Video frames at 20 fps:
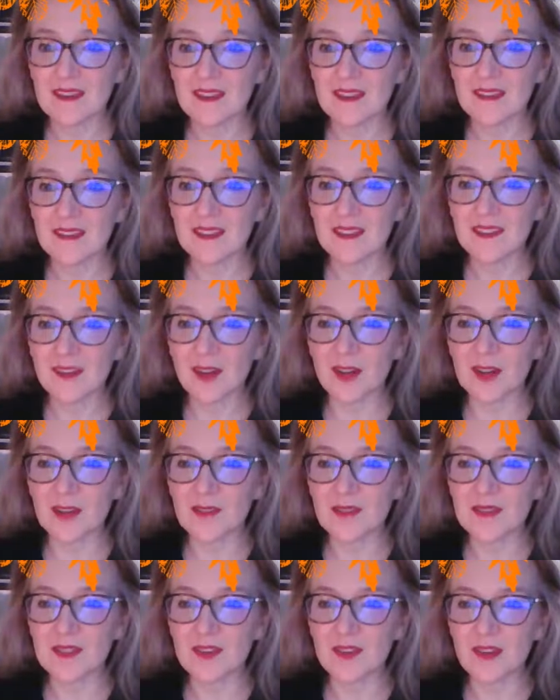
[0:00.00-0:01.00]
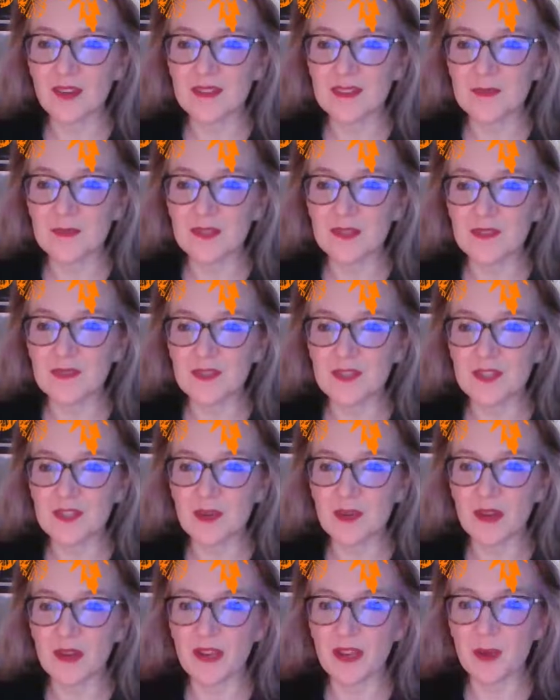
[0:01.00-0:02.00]
Aletha, all of us are awesome just for
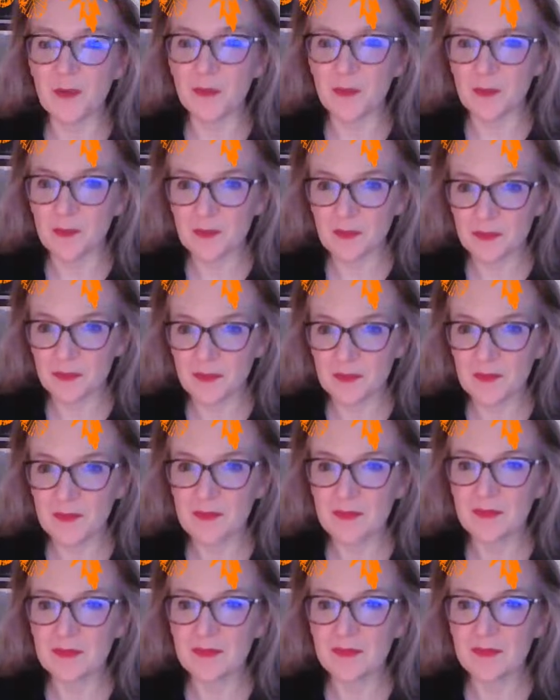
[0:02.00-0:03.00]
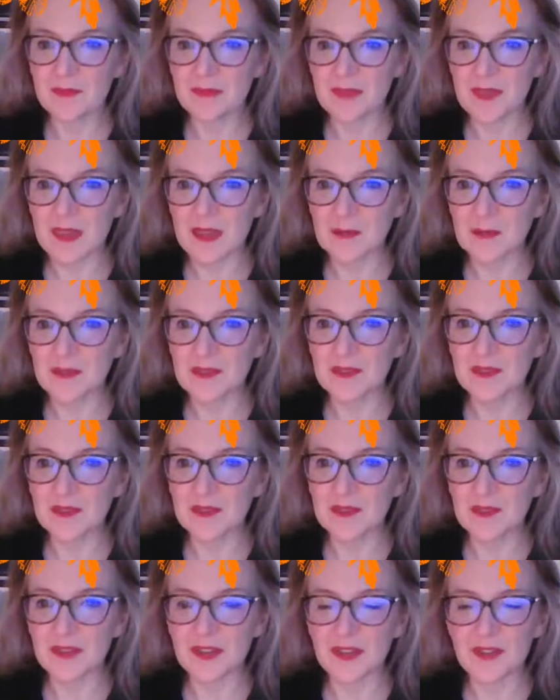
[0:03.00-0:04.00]
showing up.
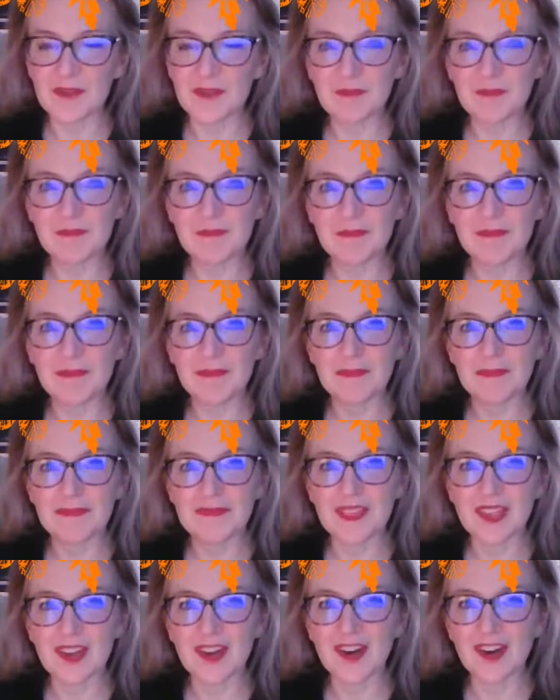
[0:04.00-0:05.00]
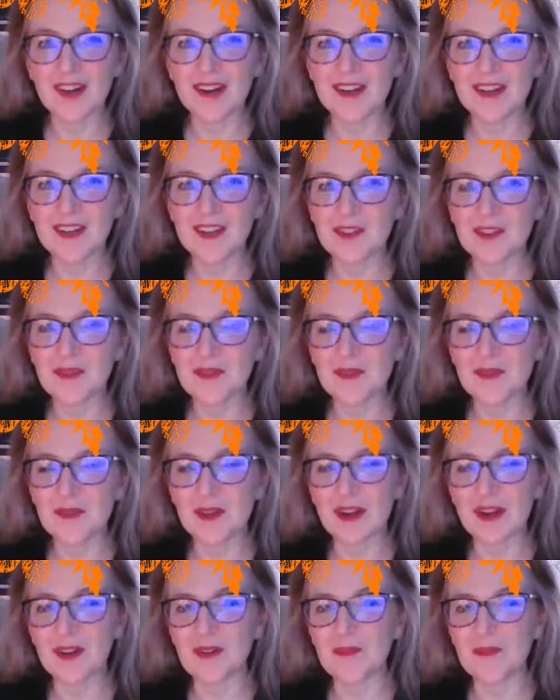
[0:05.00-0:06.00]
Absolutely. All right.
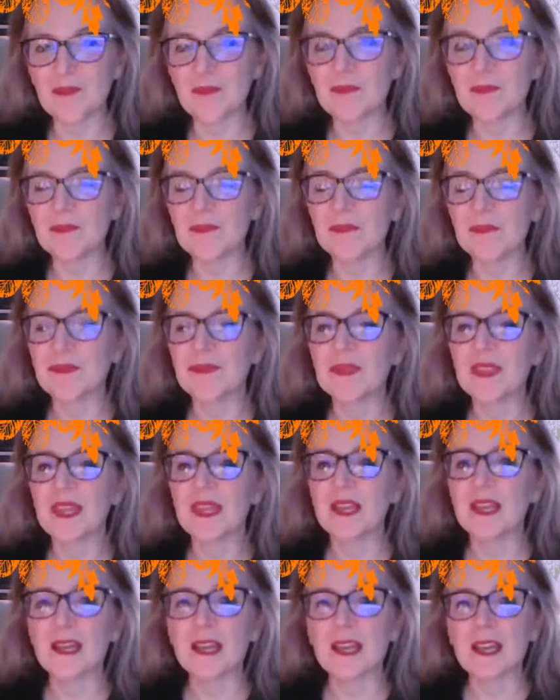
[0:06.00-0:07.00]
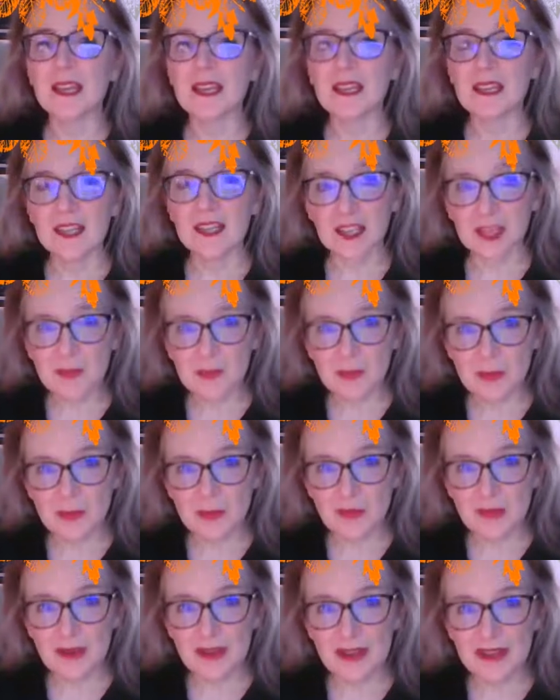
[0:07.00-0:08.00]
Well, keep up
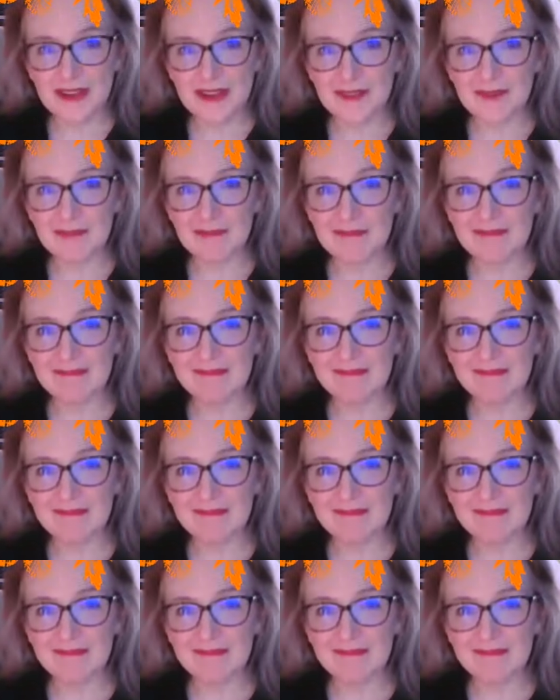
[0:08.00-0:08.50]
the writing.